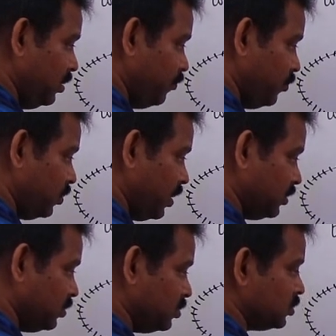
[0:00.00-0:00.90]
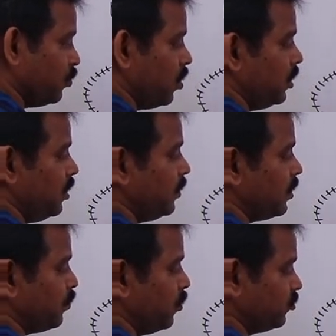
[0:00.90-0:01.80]
if you take this small
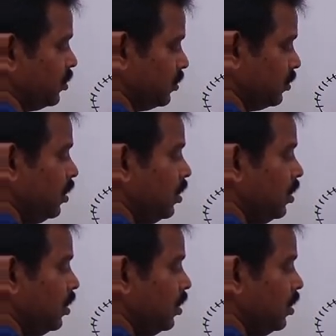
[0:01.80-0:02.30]
elemental portion,